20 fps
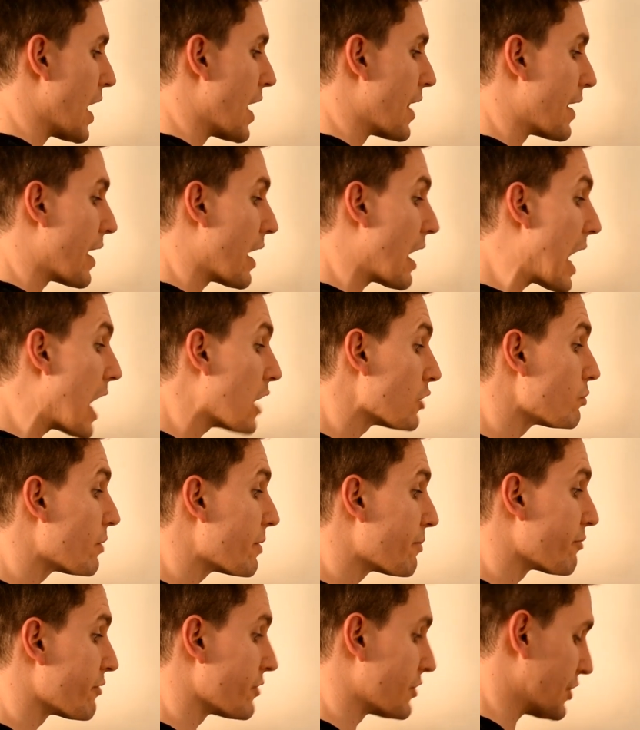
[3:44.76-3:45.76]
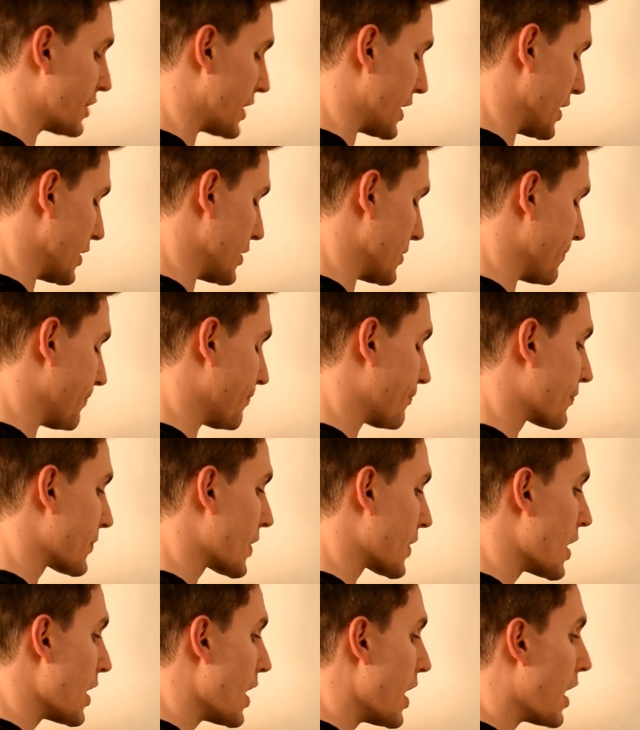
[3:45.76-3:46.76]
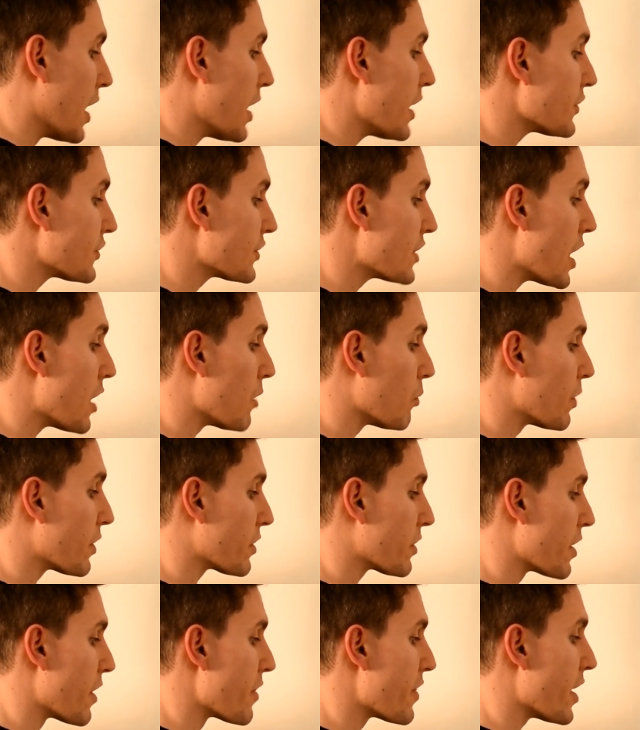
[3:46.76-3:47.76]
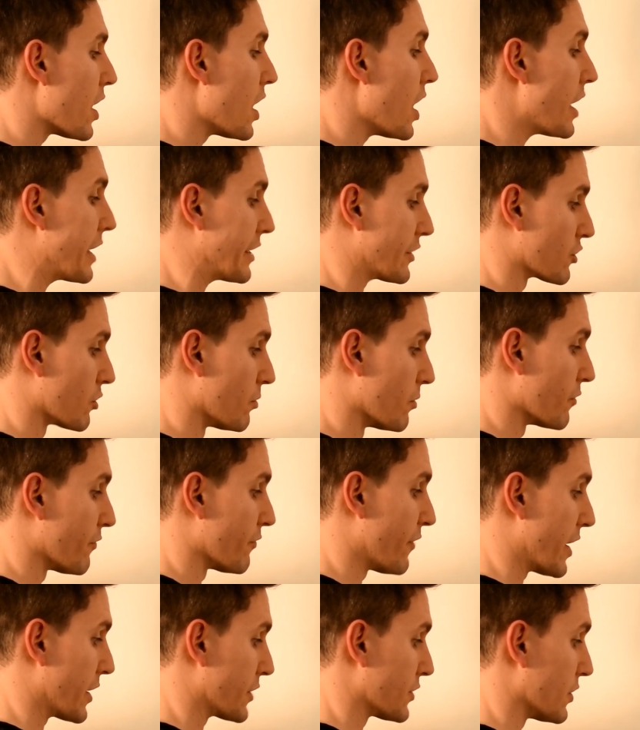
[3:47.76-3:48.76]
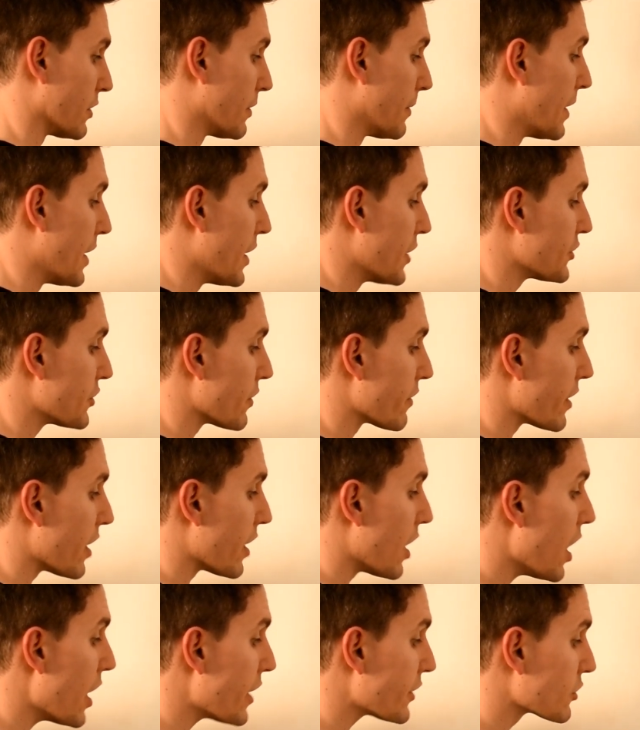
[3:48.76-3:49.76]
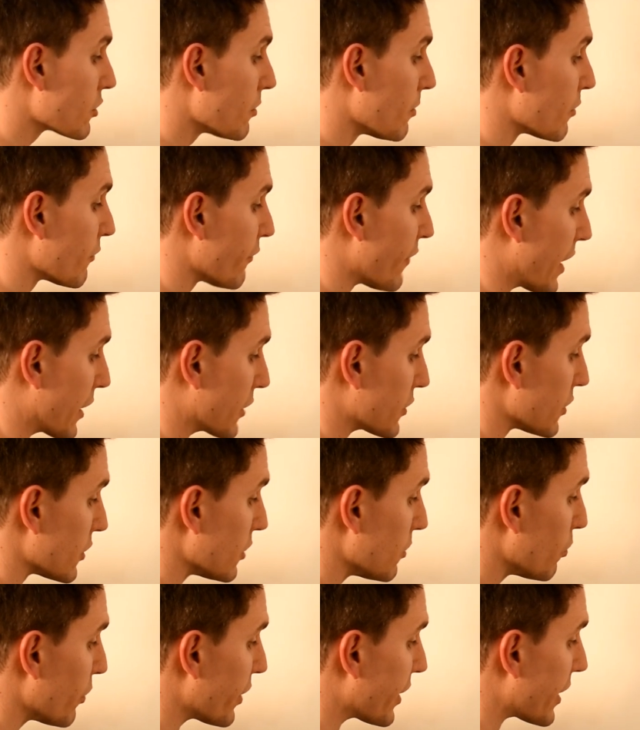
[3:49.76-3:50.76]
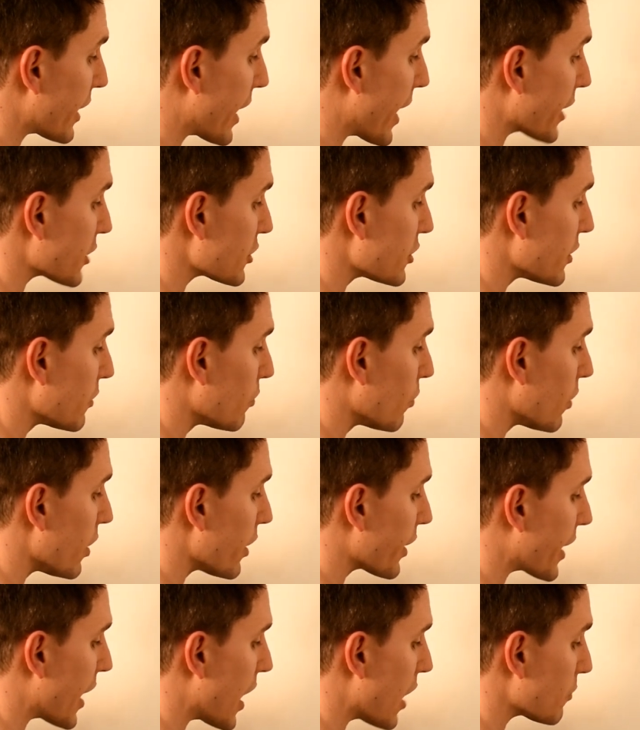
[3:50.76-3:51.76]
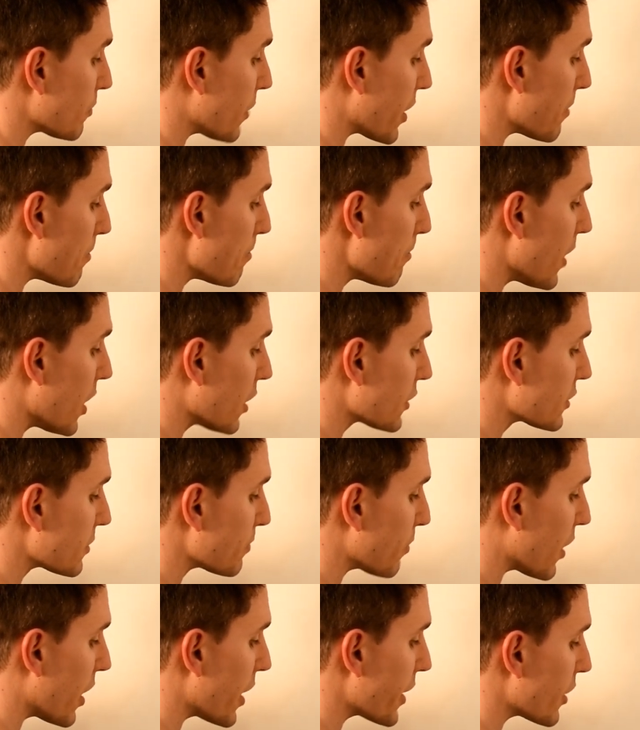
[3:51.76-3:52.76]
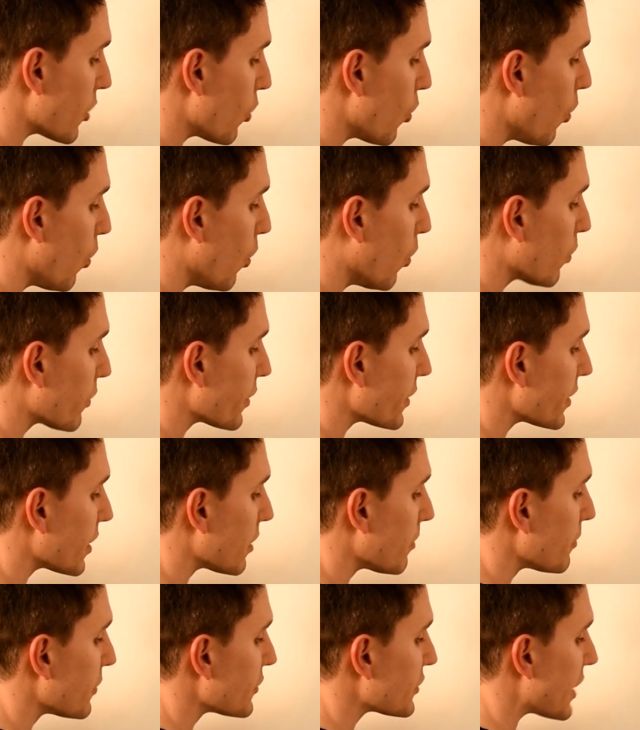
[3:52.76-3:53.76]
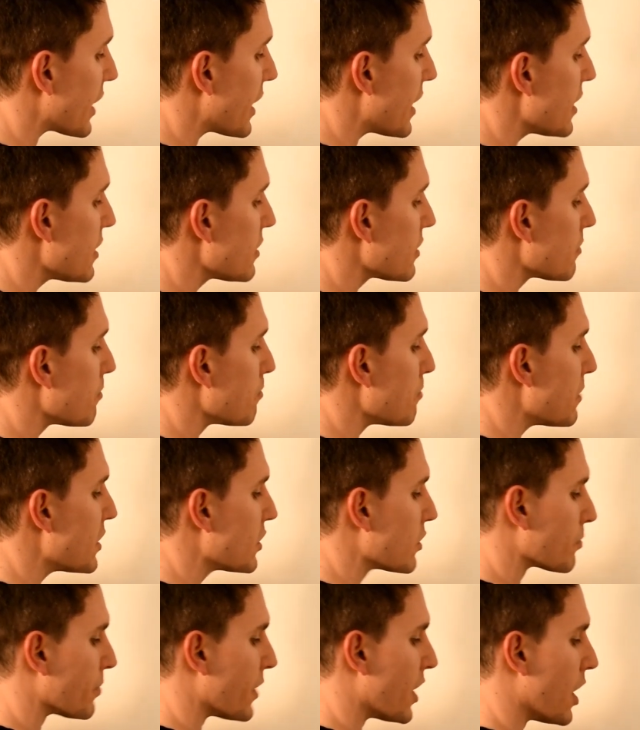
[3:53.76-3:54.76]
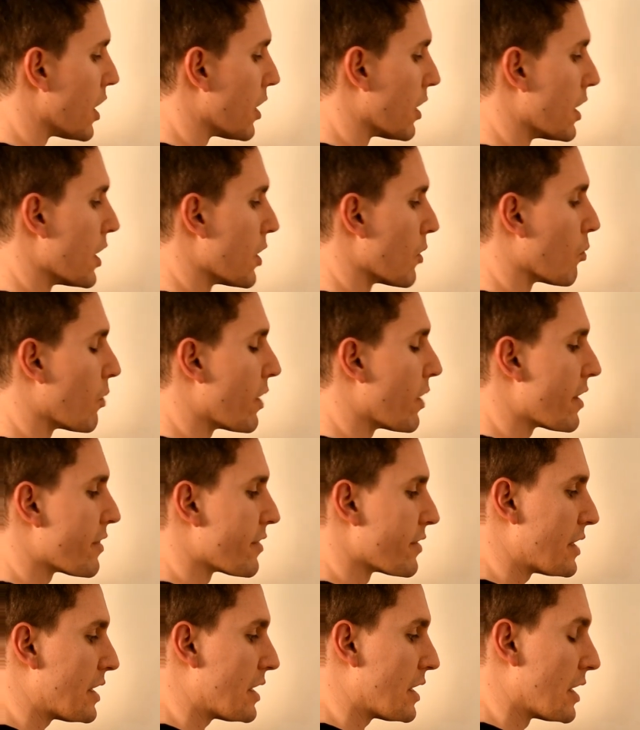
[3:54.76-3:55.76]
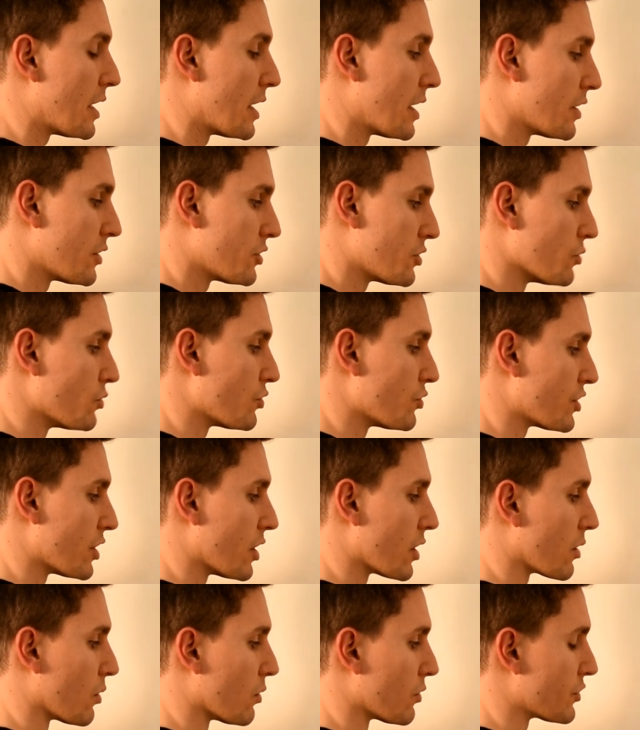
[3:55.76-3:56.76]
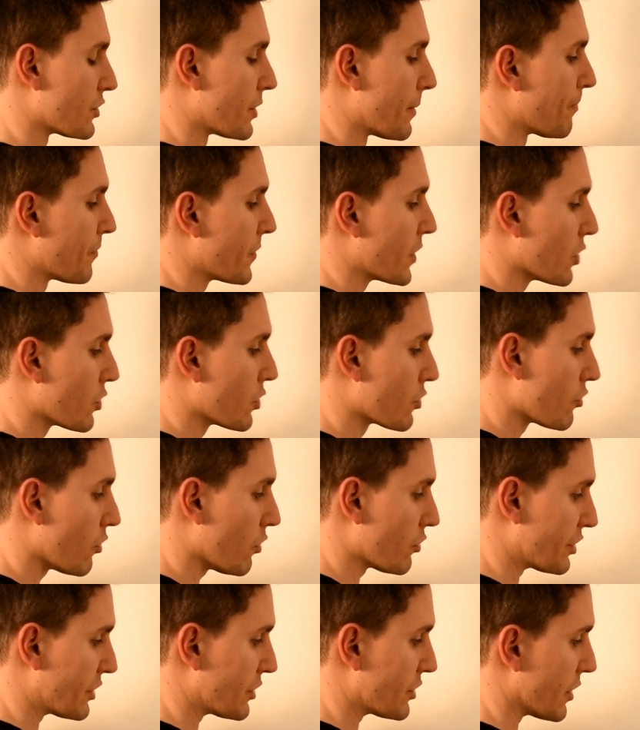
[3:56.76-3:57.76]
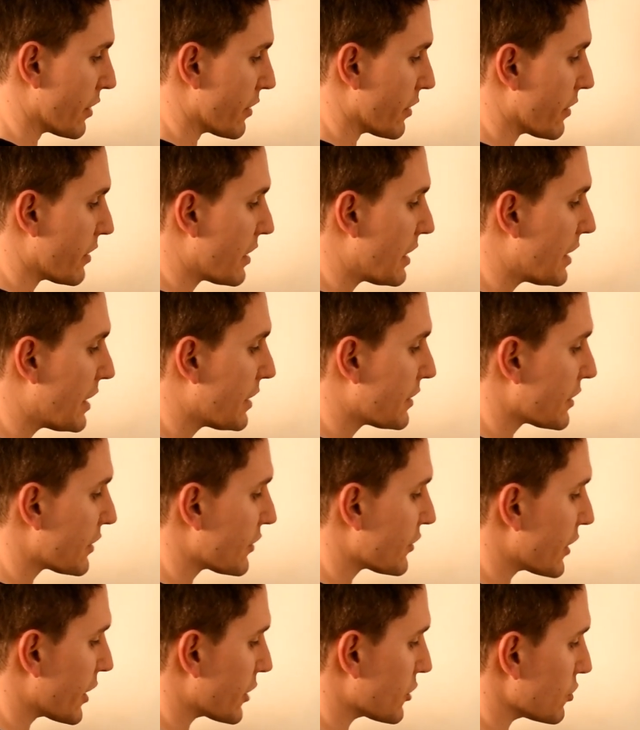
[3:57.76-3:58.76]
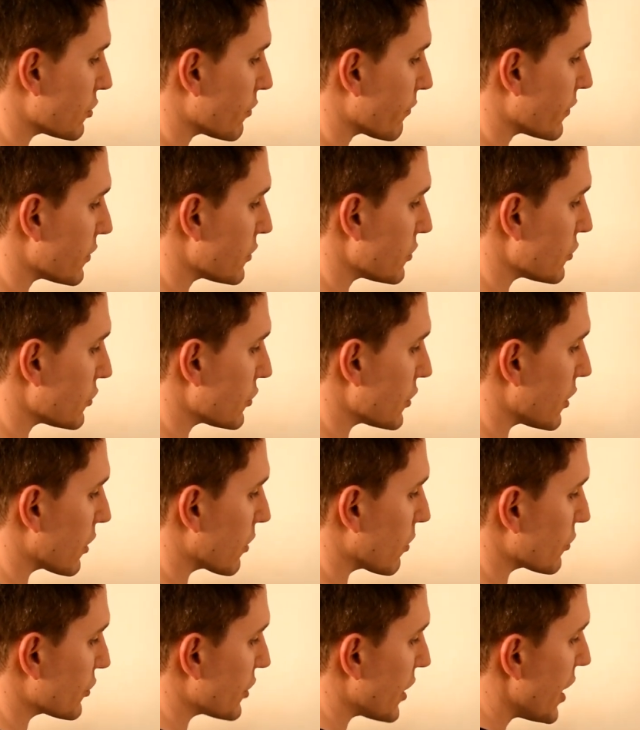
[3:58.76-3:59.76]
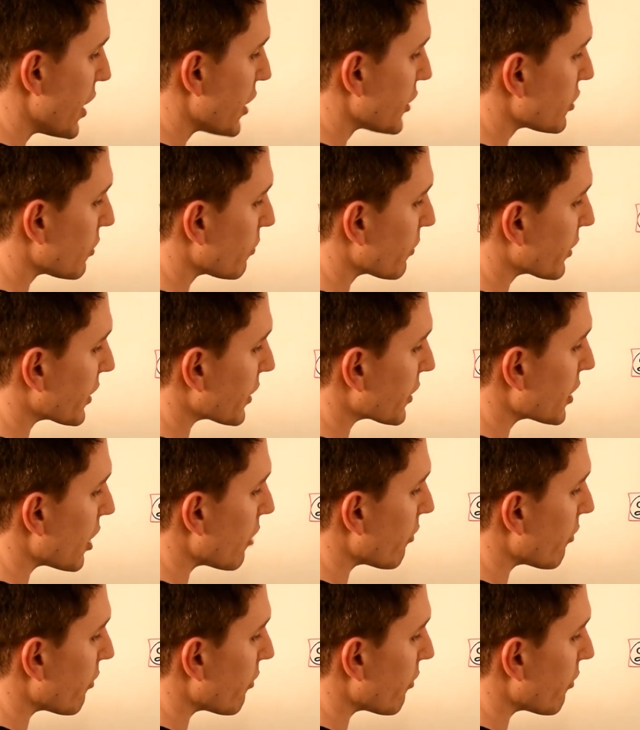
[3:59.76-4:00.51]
Now how do we proceed? Let's start with the highest common factor. So the highest common factor we can actually work out by multiplying all the numbers in the middle part where the two circles cross each other, the intersection of the two circles. So we can go